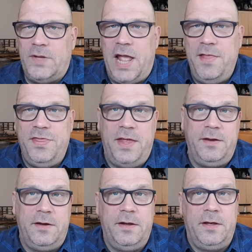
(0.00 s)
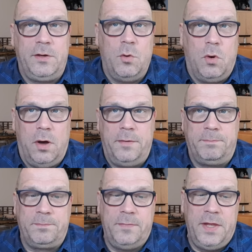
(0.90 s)
and then uh, go on.
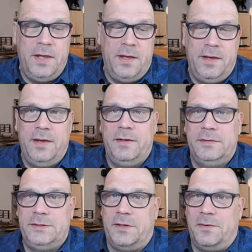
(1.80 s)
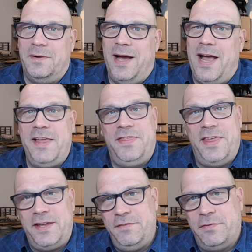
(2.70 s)
So, I
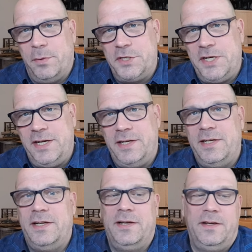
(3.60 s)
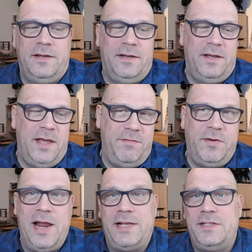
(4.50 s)
thank you for watching. If you
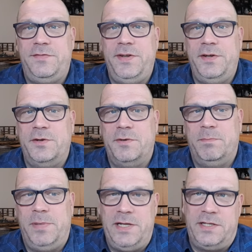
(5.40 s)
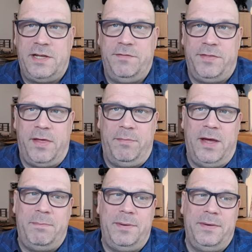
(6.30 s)
like this video, please give it a thumb
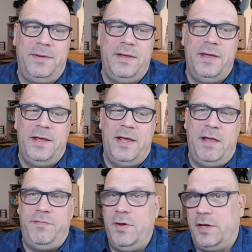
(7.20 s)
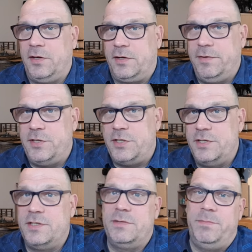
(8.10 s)
up. If you have got
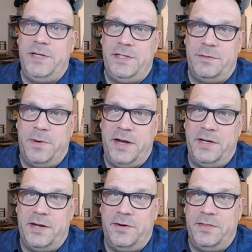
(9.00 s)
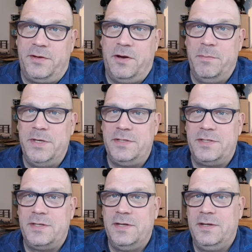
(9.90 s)
questions, please write it down in the comments.